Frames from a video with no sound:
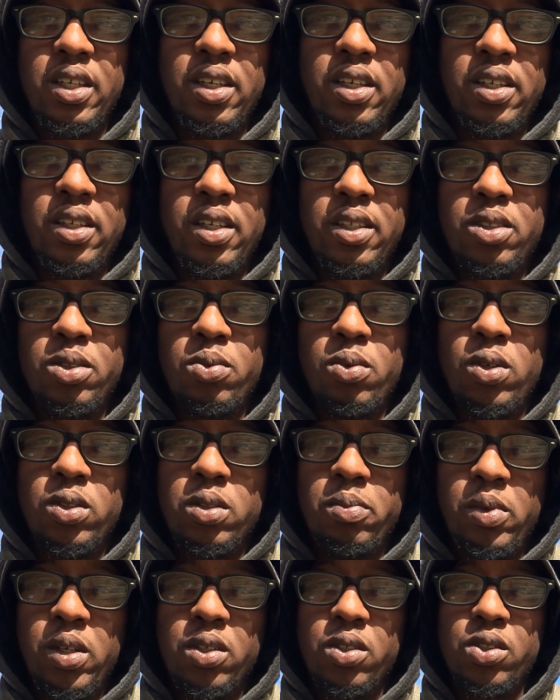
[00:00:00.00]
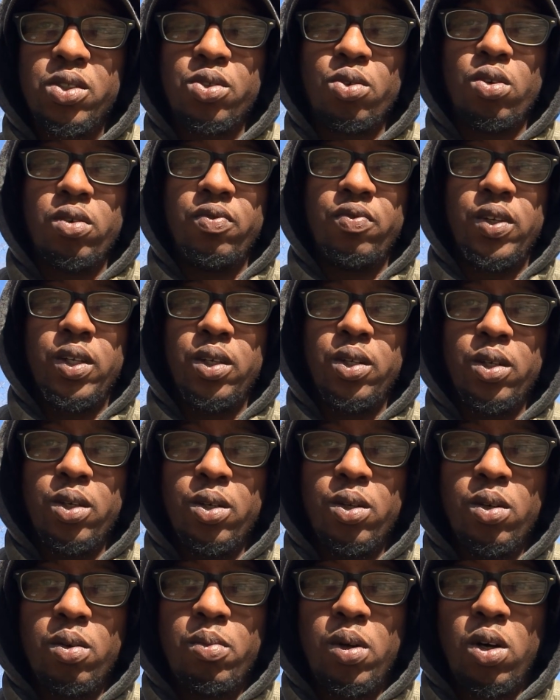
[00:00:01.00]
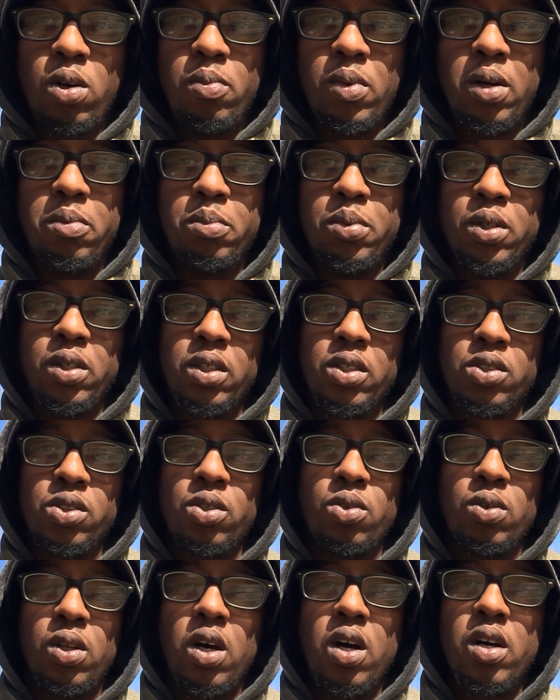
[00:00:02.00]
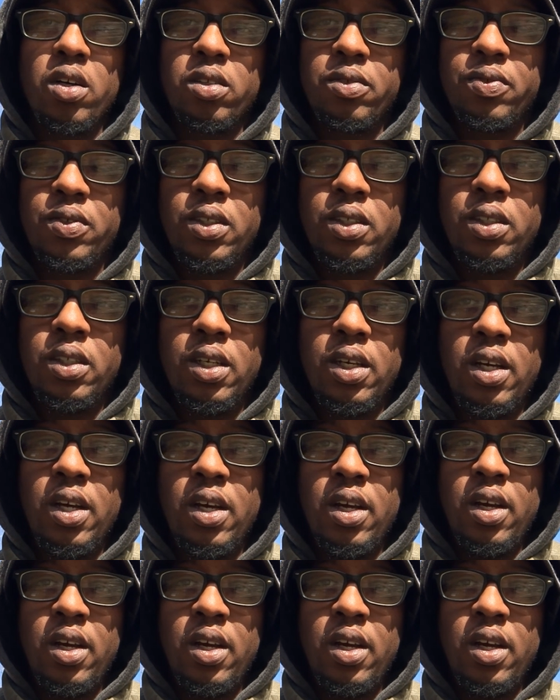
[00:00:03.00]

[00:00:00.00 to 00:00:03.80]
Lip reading: and I just want to make a short video about my book, Soulography,